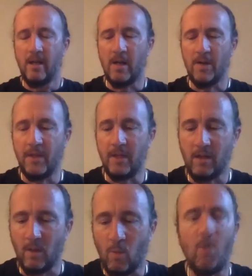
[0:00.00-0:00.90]
I think,
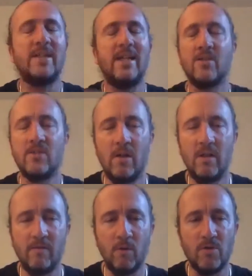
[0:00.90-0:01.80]
what is outside of
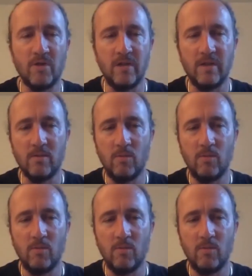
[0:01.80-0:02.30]
consciousness?